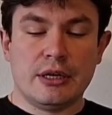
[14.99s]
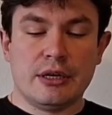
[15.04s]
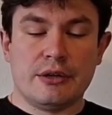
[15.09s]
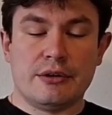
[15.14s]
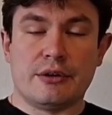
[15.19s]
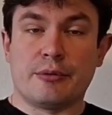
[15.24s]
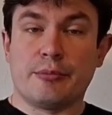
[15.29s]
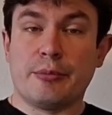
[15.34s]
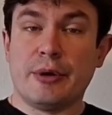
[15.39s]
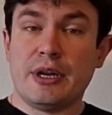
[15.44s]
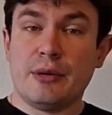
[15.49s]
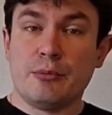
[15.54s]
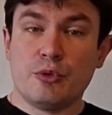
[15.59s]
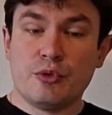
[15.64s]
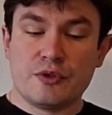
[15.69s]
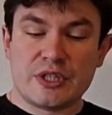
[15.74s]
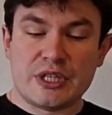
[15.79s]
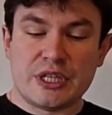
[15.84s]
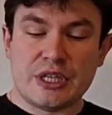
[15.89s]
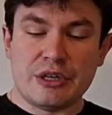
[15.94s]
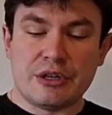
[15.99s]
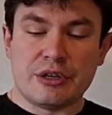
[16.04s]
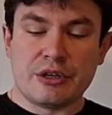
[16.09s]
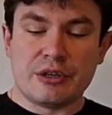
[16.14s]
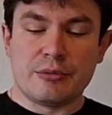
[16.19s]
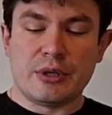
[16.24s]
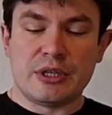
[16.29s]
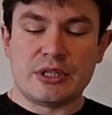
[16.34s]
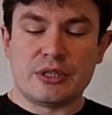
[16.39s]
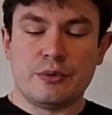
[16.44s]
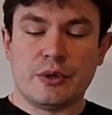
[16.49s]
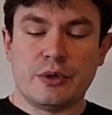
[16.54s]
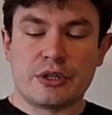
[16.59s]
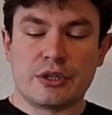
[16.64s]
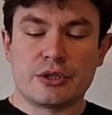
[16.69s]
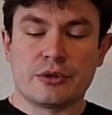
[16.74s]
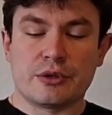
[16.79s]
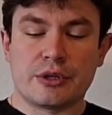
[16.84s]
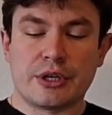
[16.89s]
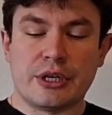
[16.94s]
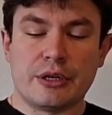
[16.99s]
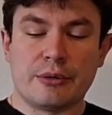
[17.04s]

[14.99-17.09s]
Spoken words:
there are many moves here, but we are talking